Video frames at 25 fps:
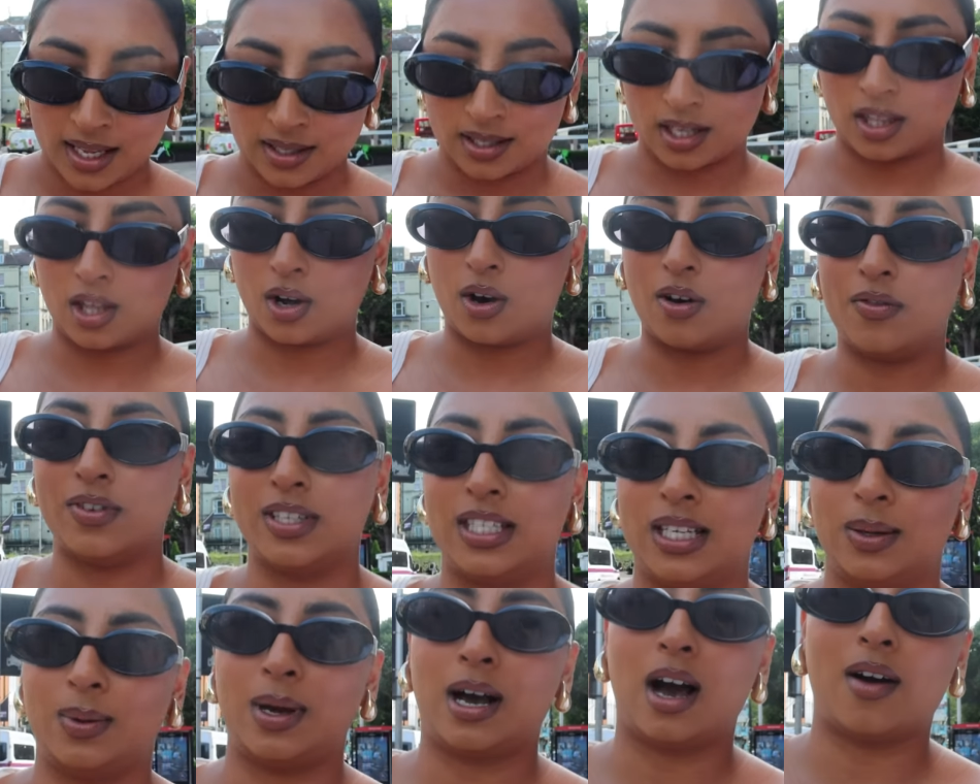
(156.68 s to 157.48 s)
so that
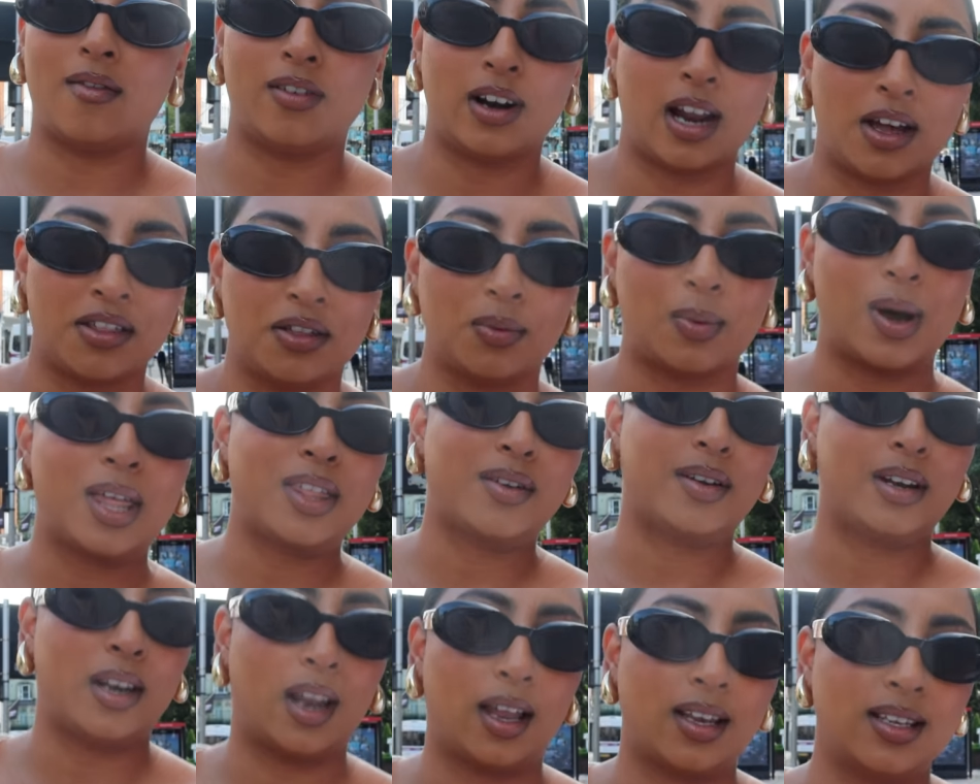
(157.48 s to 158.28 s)
obviously we can't rely on the
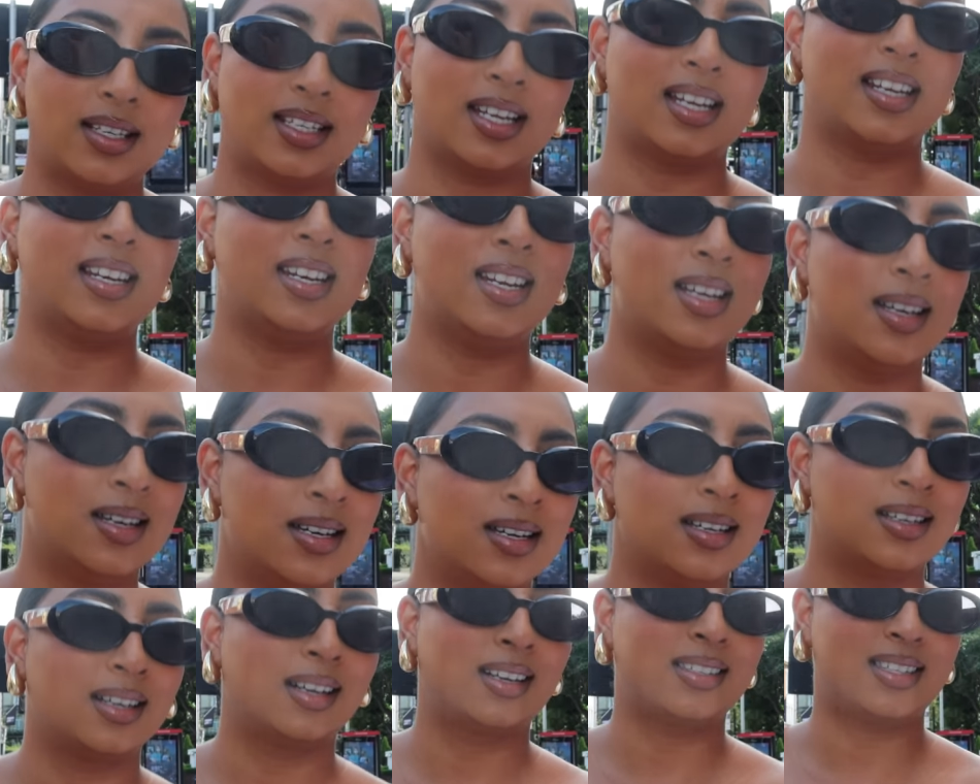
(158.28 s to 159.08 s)
weather in London
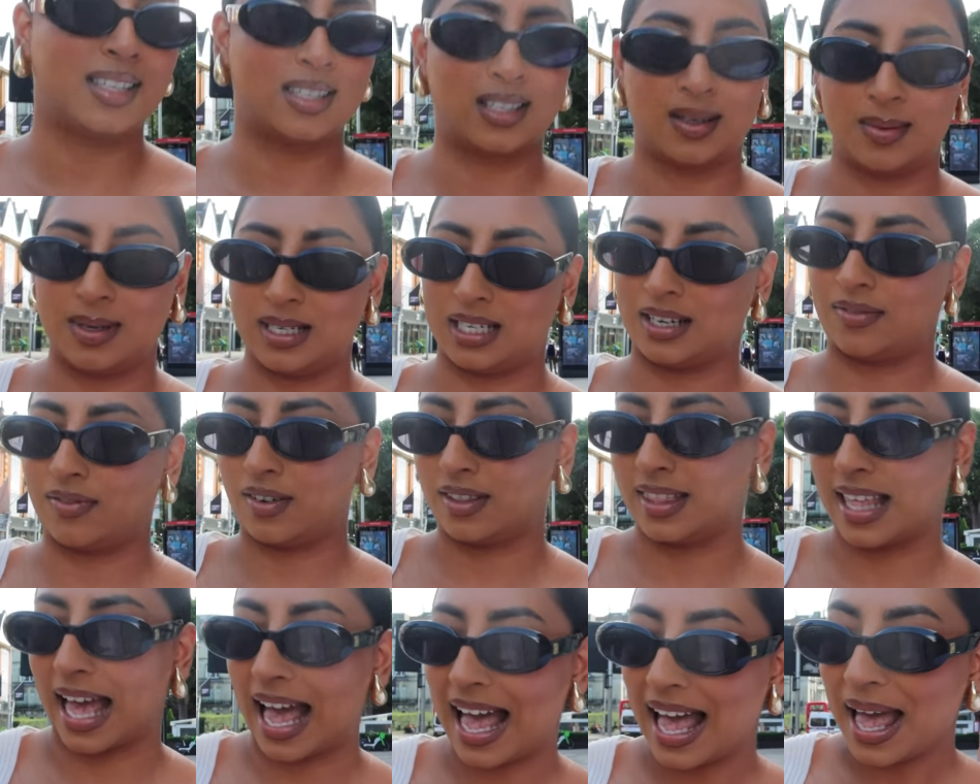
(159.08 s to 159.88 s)
because it's going to be
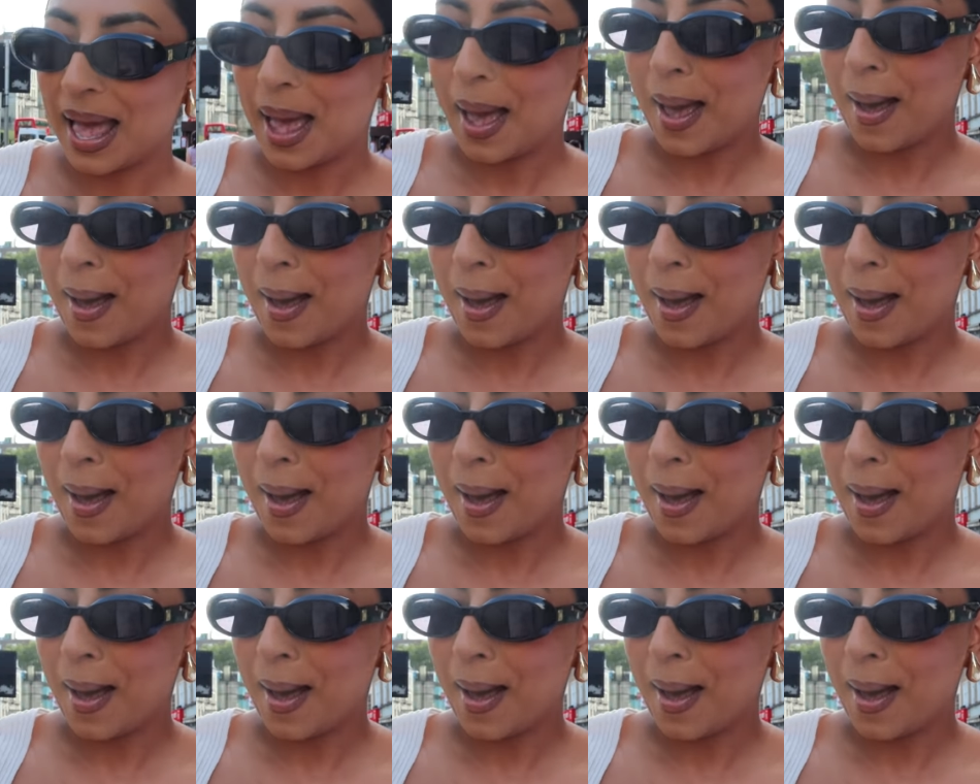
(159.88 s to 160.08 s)
different there.